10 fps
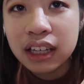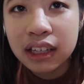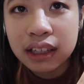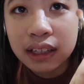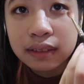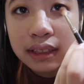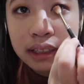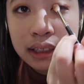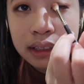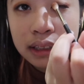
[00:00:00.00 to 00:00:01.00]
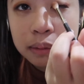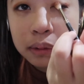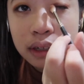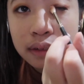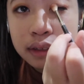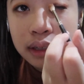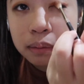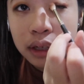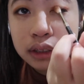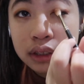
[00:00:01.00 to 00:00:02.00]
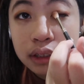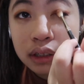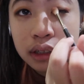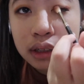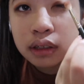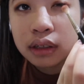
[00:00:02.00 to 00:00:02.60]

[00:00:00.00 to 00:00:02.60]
it gives like a little bit of dimension,